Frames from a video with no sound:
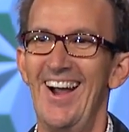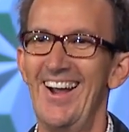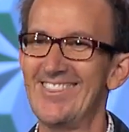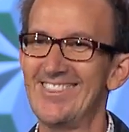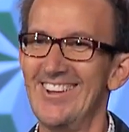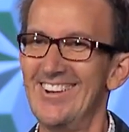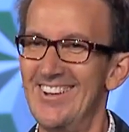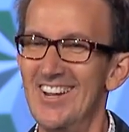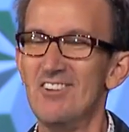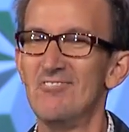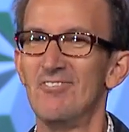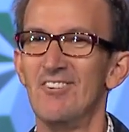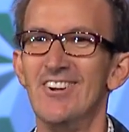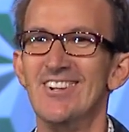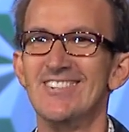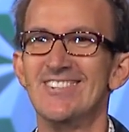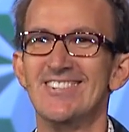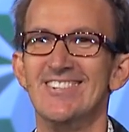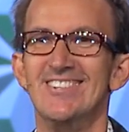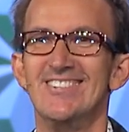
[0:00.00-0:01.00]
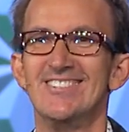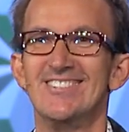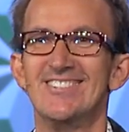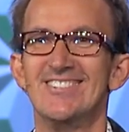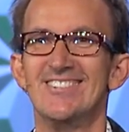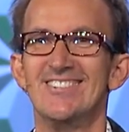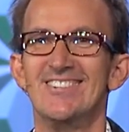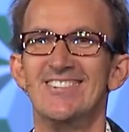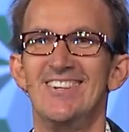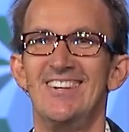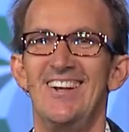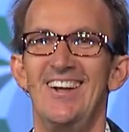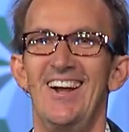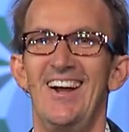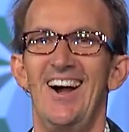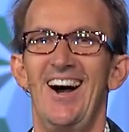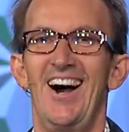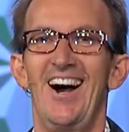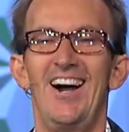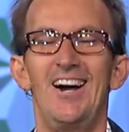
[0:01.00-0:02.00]
at the differences.
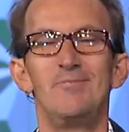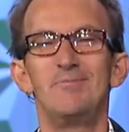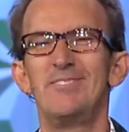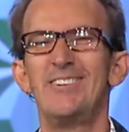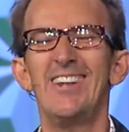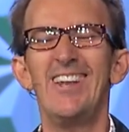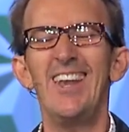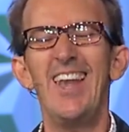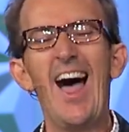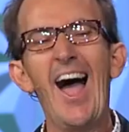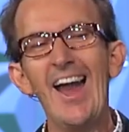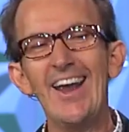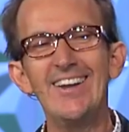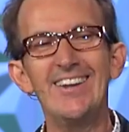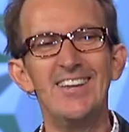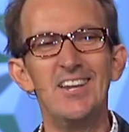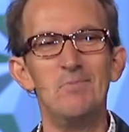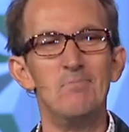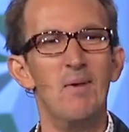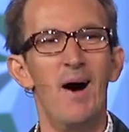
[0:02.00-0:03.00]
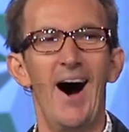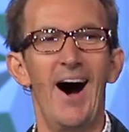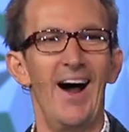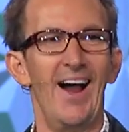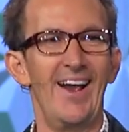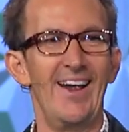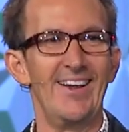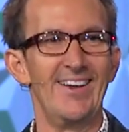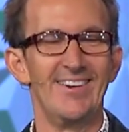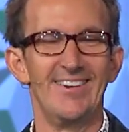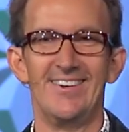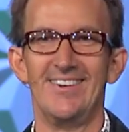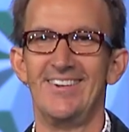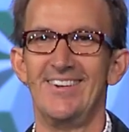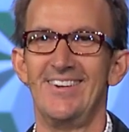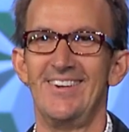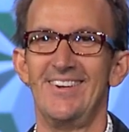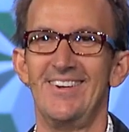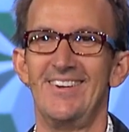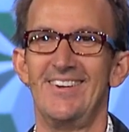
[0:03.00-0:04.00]
I'm delighted by
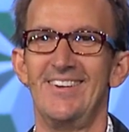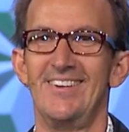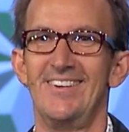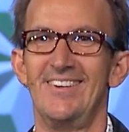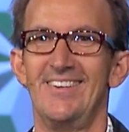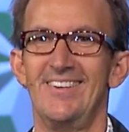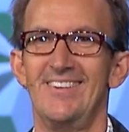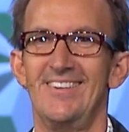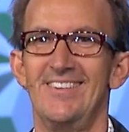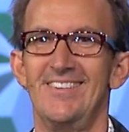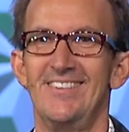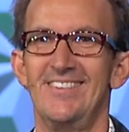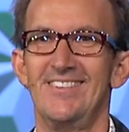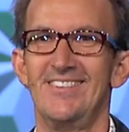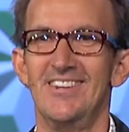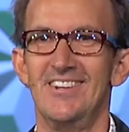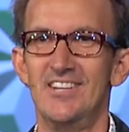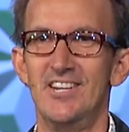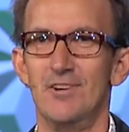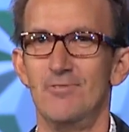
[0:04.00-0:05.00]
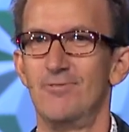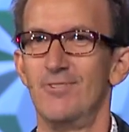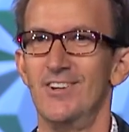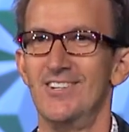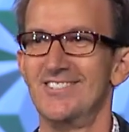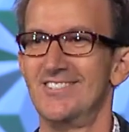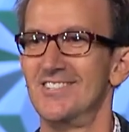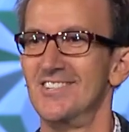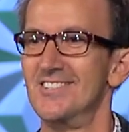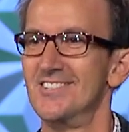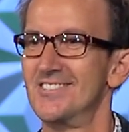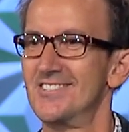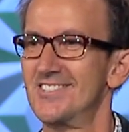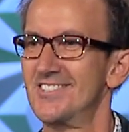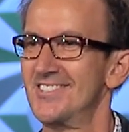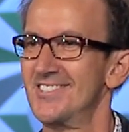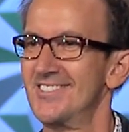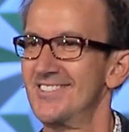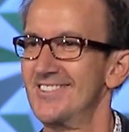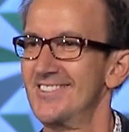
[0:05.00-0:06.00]
the differences.
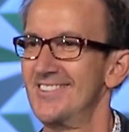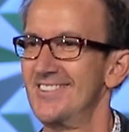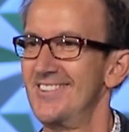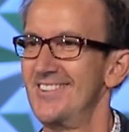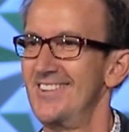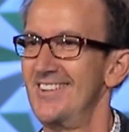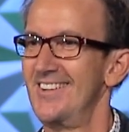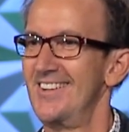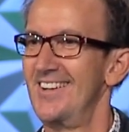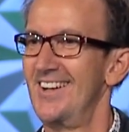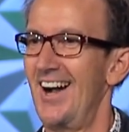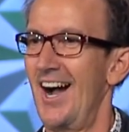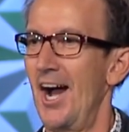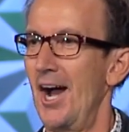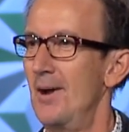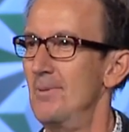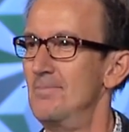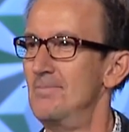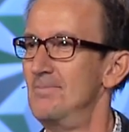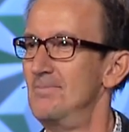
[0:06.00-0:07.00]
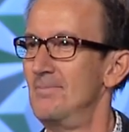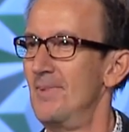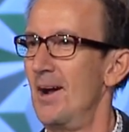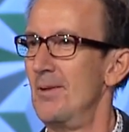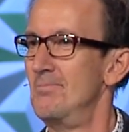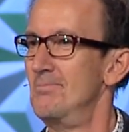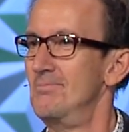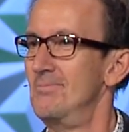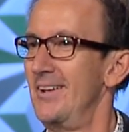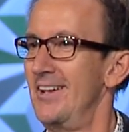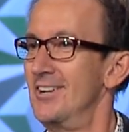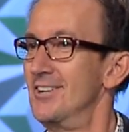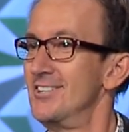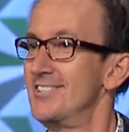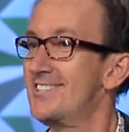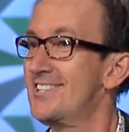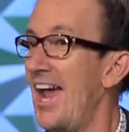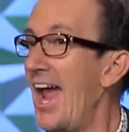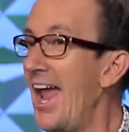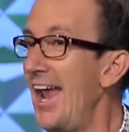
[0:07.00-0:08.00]
I'm, I'm
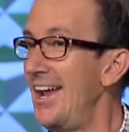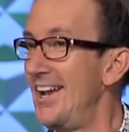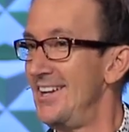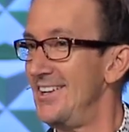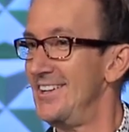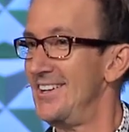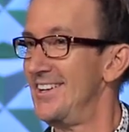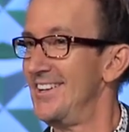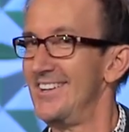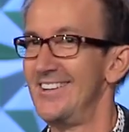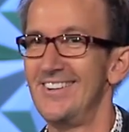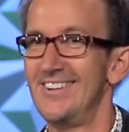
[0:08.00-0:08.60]
entertained